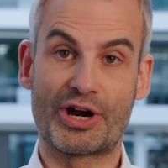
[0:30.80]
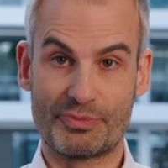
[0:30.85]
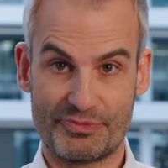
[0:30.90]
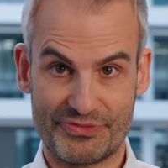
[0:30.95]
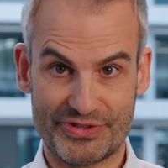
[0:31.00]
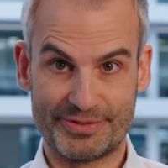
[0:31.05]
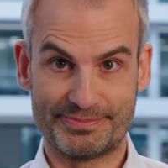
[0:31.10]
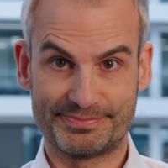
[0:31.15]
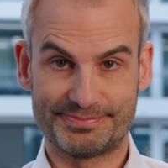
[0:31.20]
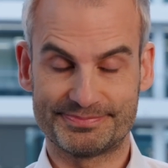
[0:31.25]

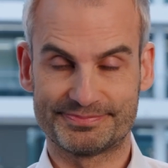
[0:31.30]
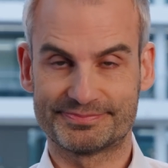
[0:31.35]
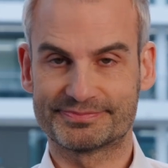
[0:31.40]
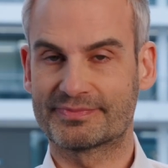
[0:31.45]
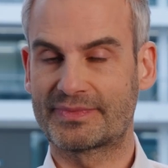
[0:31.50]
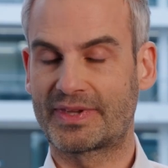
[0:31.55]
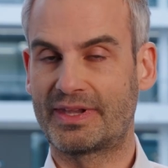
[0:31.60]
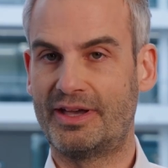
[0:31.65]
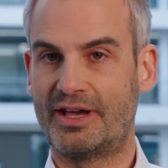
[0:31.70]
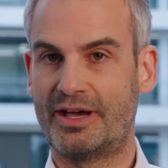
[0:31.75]
RMV.
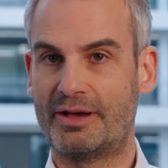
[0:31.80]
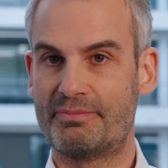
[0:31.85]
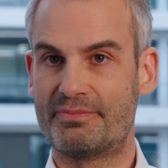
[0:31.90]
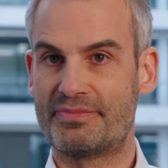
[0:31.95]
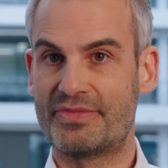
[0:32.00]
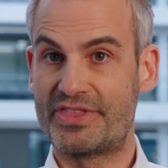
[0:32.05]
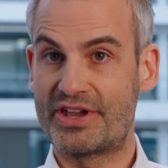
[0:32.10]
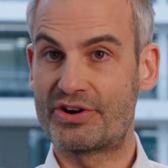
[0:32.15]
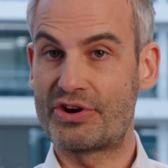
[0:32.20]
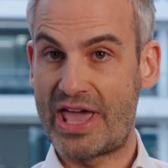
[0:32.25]

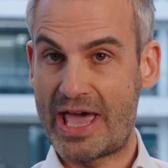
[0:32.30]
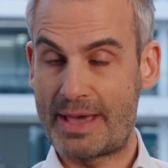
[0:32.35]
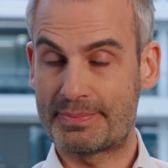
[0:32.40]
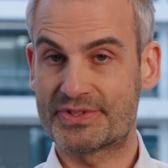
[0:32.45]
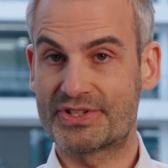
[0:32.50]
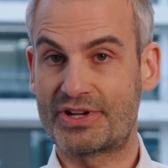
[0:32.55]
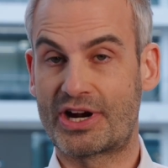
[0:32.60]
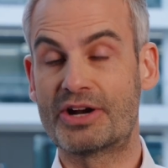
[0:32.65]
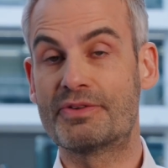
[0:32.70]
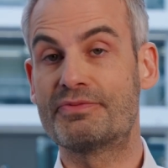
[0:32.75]
Um, their
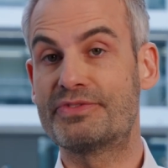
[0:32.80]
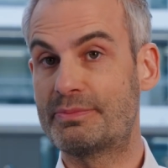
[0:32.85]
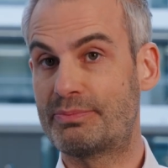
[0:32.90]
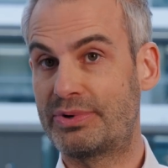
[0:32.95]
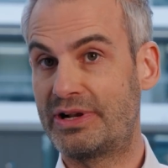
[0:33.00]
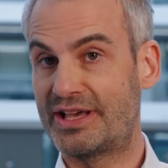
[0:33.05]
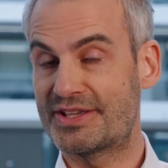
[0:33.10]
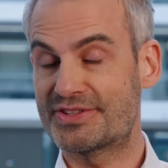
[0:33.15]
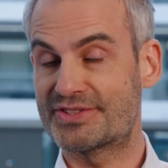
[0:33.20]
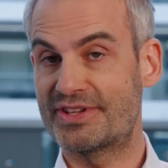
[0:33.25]
apps, RMV
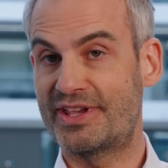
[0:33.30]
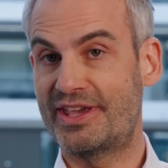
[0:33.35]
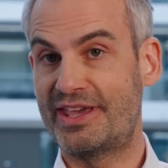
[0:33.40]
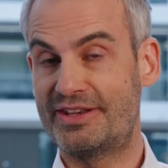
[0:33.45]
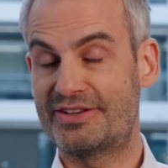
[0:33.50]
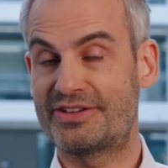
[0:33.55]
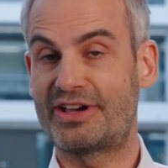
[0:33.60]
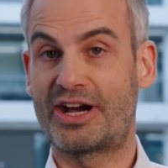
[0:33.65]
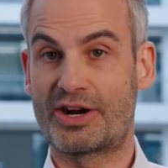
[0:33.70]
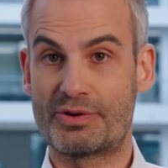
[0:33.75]
Plus
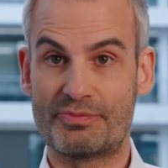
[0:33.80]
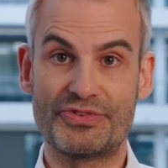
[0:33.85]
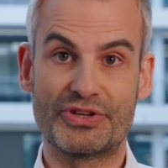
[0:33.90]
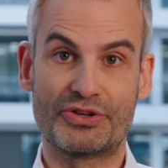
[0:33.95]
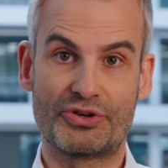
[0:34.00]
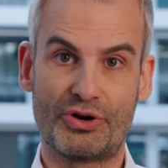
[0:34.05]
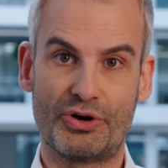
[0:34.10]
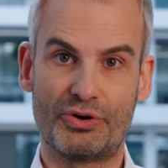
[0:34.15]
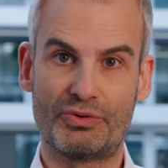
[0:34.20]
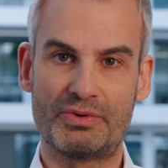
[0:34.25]
and
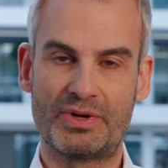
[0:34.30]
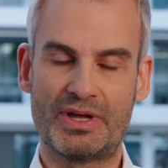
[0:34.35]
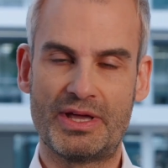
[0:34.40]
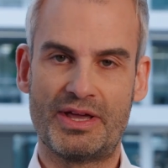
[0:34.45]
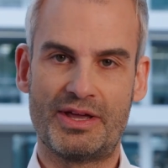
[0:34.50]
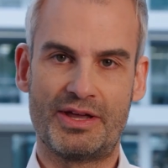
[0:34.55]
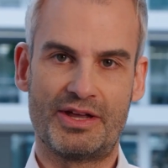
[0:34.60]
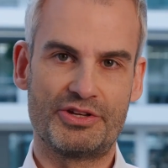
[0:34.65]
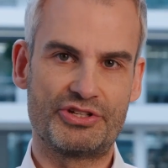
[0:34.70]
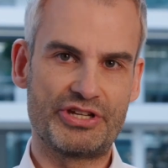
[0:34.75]
RMV Go,
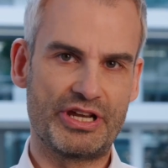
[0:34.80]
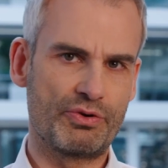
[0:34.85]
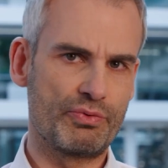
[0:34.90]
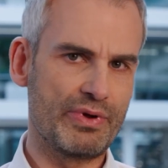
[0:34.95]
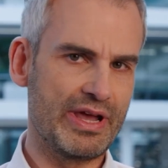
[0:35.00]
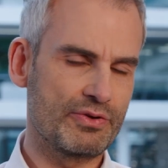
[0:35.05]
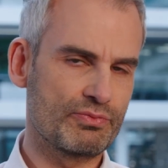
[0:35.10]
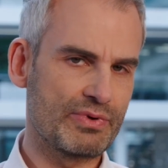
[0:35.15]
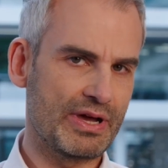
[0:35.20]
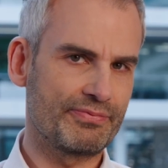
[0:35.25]

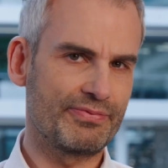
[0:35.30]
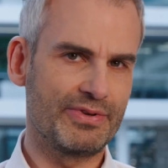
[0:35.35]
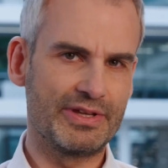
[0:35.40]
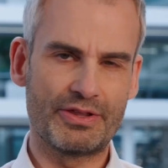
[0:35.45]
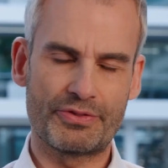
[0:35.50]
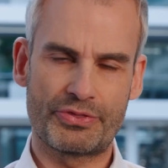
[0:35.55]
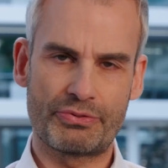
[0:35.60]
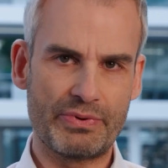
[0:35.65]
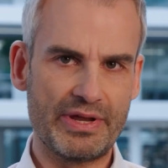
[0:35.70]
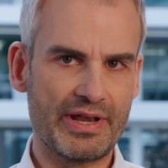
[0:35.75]
generate
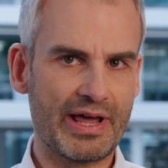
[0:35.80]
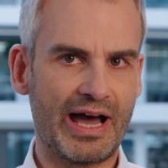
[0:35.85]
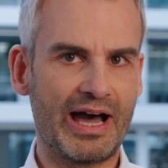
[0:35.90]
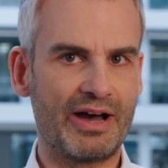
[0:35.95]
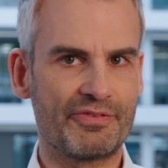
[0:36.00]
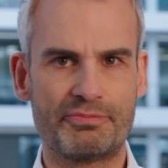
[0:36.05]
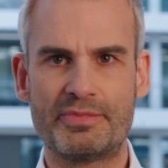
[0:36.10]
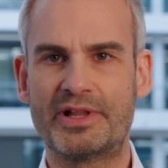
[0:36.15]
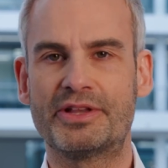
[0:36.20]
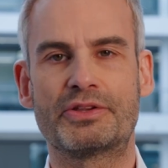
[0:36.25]
roughly
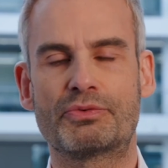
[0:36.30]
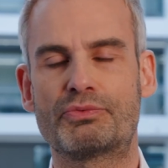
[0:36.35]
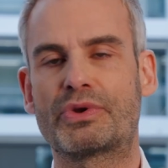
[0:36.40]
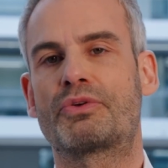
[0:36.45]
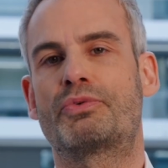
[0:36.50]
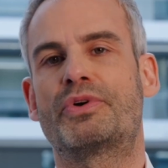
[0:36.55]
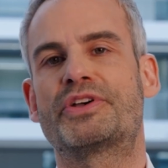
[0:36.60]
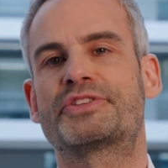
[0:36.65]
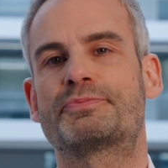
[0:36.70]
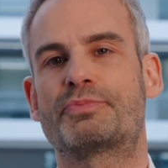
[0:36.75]
3.5 million
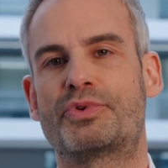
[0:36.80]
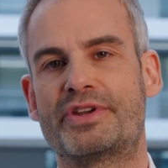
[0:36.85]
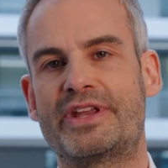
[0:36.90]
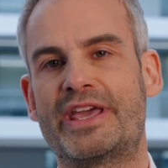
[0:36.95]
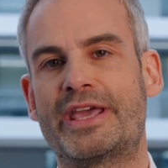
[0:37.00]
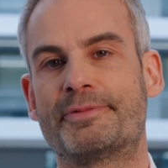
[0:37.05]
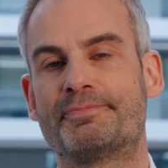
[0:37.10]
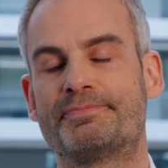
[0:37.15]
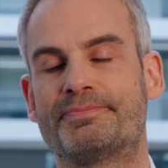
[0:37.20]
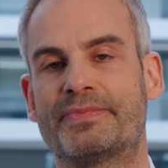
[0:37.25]
requests per
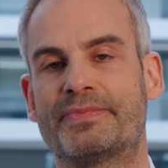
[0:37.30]
day.